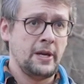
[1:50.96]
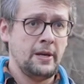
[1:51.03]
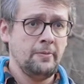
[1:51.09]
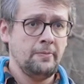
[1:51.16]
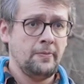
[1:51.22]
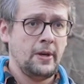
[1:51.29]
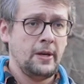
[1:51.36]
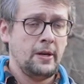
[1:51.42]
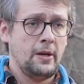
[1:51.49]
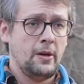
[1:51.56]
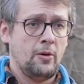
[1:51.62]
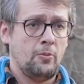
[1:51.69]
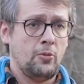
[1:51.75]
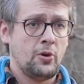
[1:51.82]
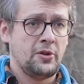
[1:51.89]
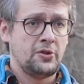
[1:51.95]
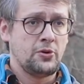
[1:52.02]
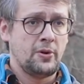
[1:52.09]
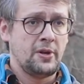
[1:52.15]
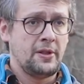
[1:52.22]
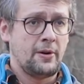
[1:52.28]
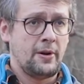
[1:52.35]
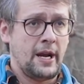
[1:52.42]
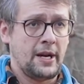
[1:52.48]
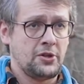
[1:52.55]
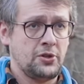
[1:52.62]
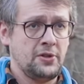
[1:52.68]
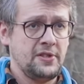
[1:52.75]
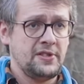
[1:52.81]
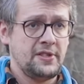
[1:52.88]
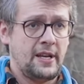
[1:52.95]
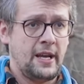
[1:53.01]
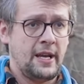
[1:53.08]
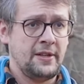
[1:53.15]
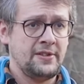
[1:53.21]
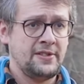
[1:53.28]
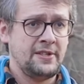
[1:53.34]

be monitoring their actions and